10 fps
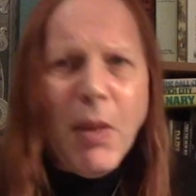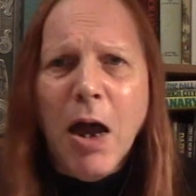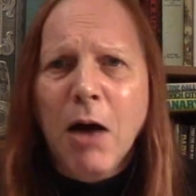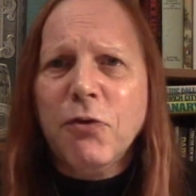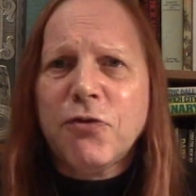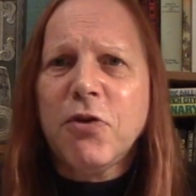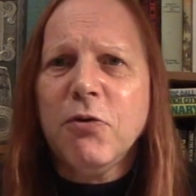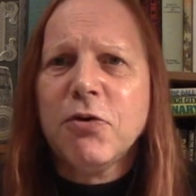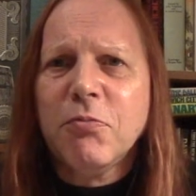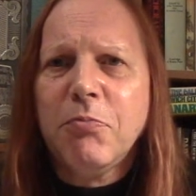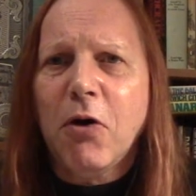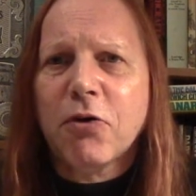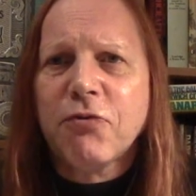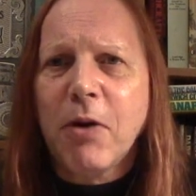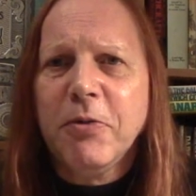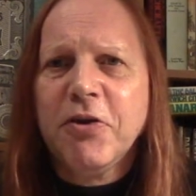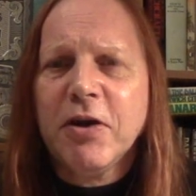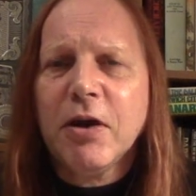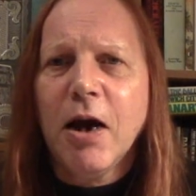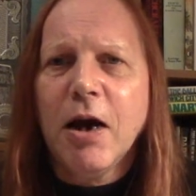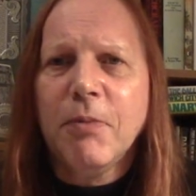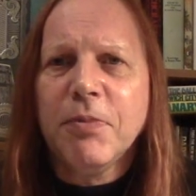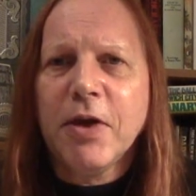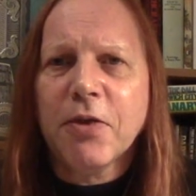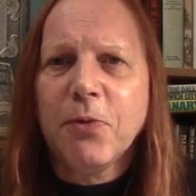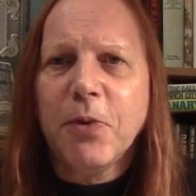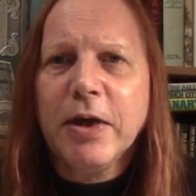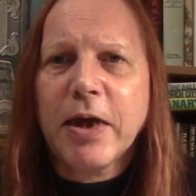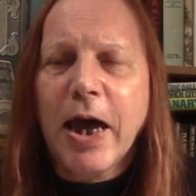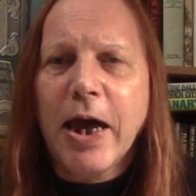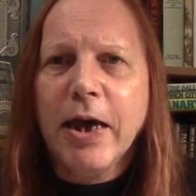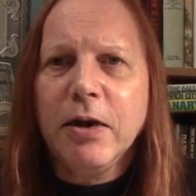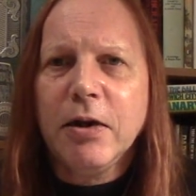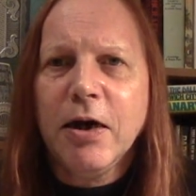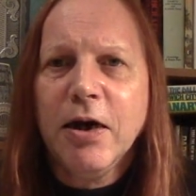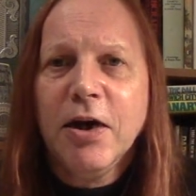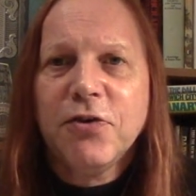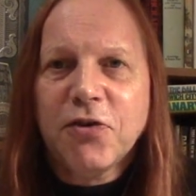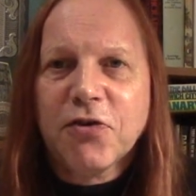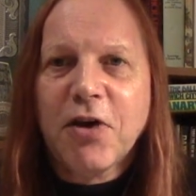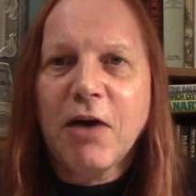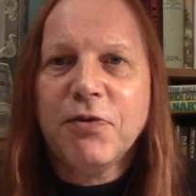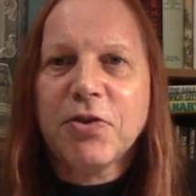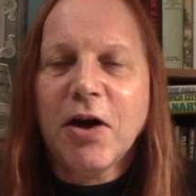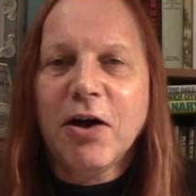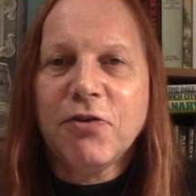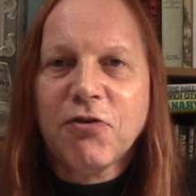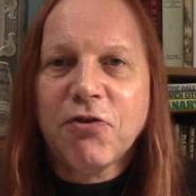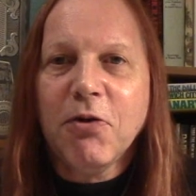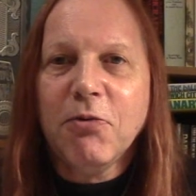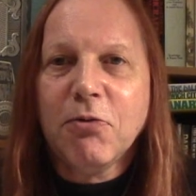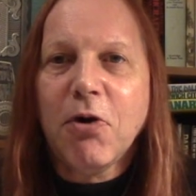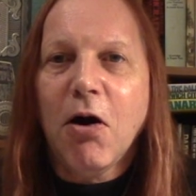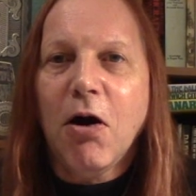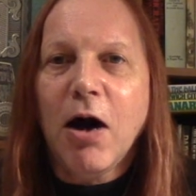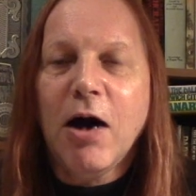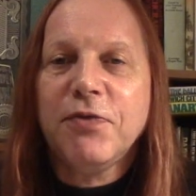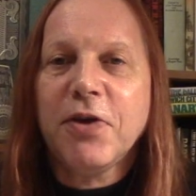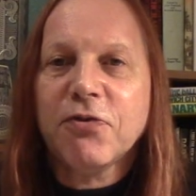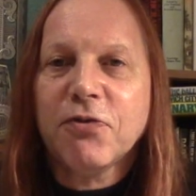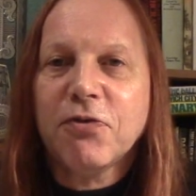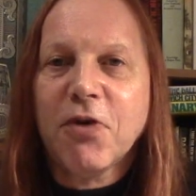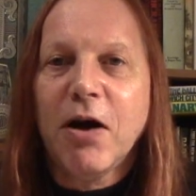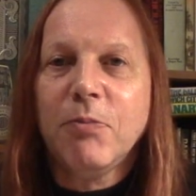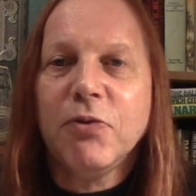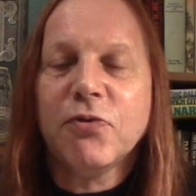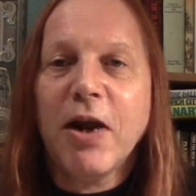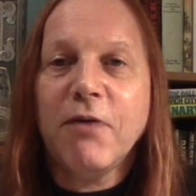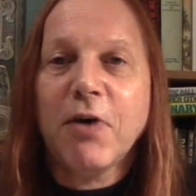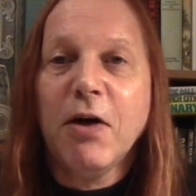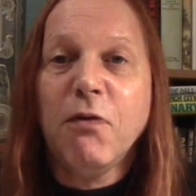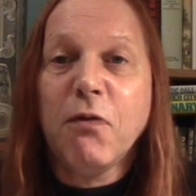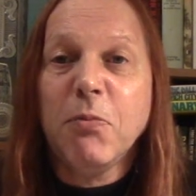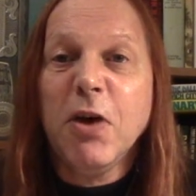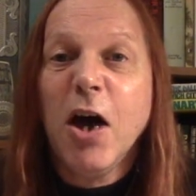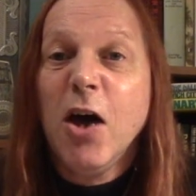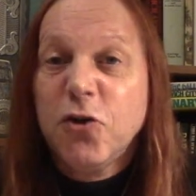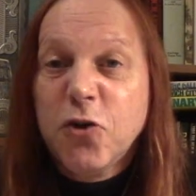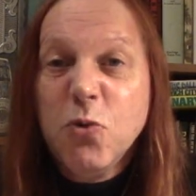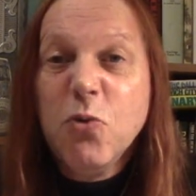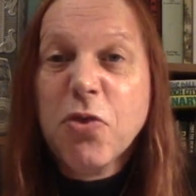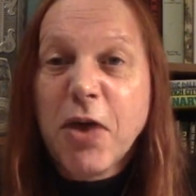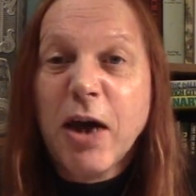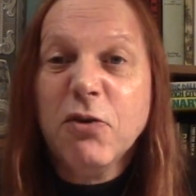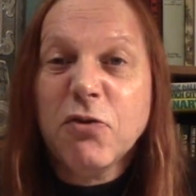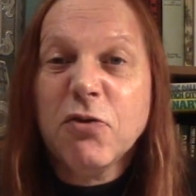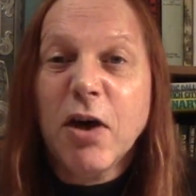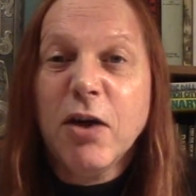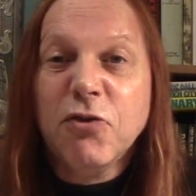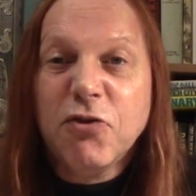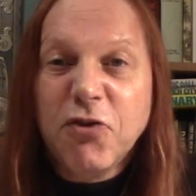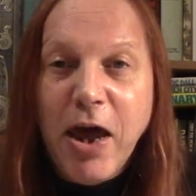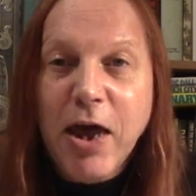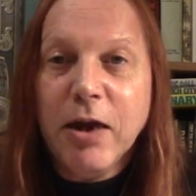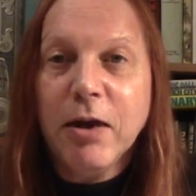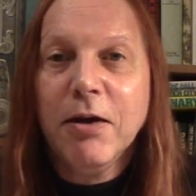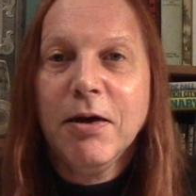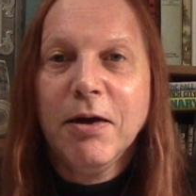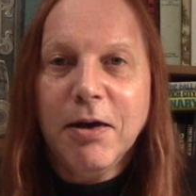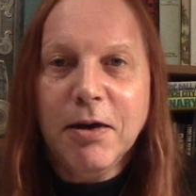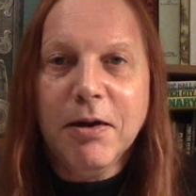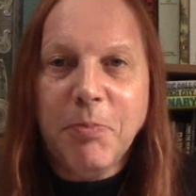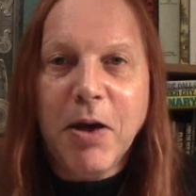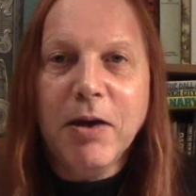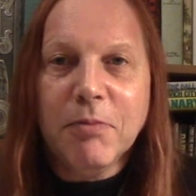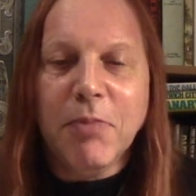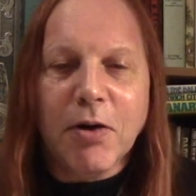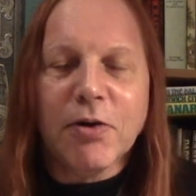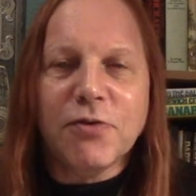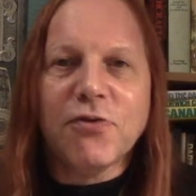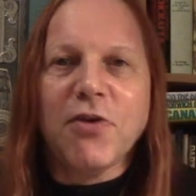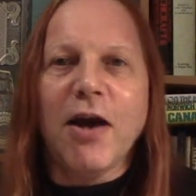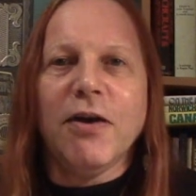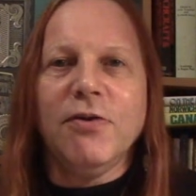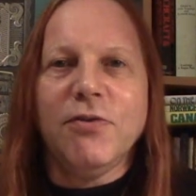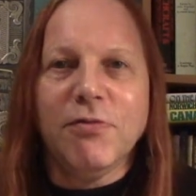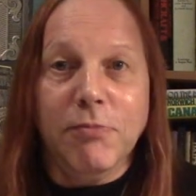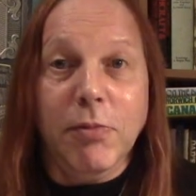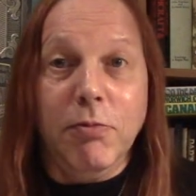I was doing some box rummaging um, the other week and uh, discovered that I'd still got half a dozen samples left over from the two thousand ten Independent Bottlers Challenge.